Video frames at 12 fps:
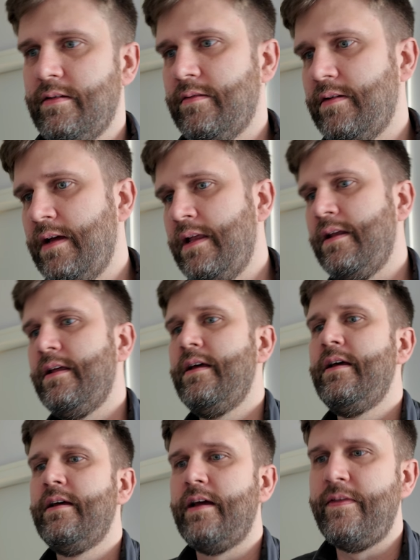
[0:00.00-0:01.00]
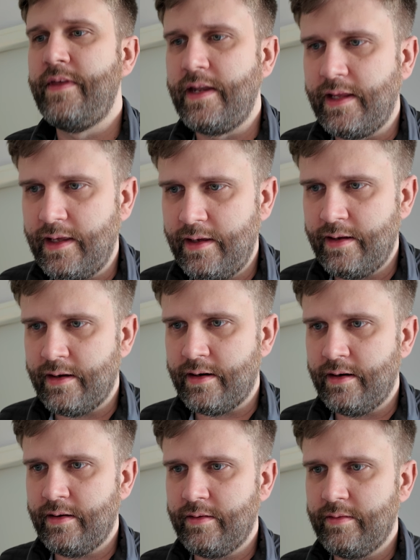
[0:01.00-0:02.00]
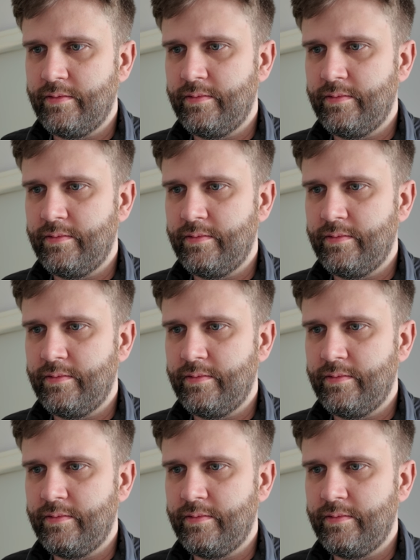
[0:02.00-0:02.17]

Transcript: All right. And then here,